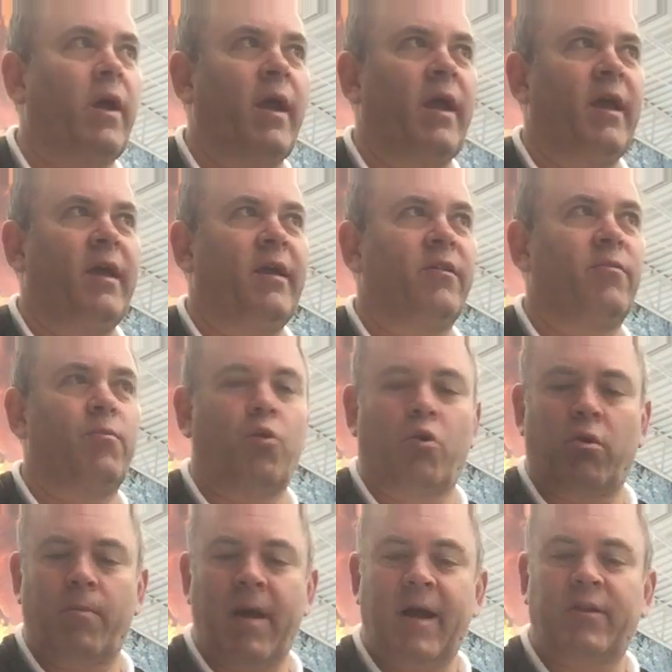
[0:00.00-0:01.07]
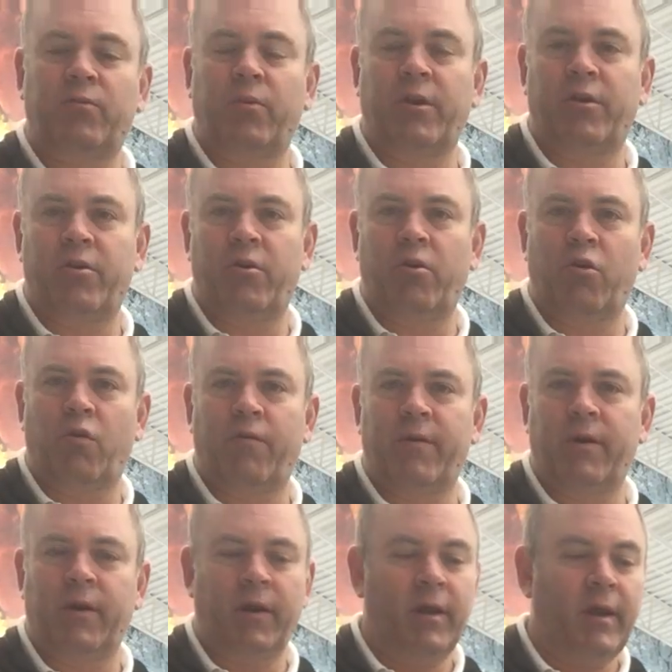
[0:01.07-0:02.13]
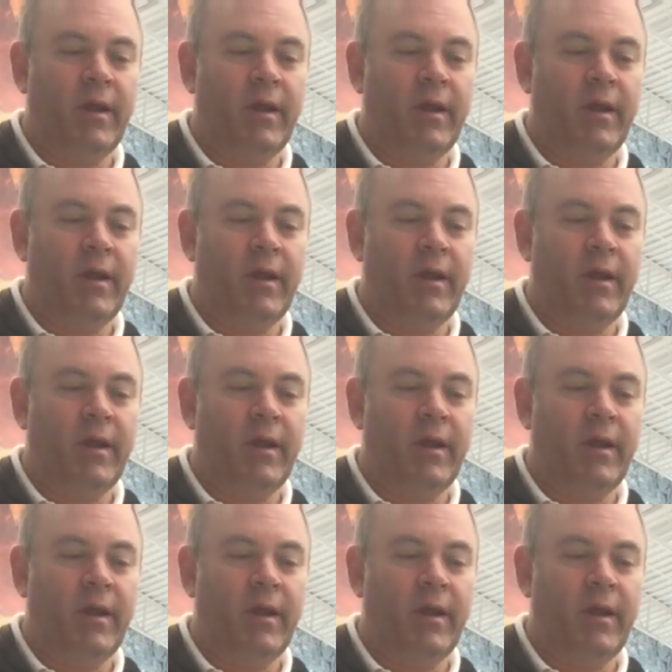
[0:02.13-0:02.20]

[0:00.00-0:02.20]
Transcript: a smoker box when turned over,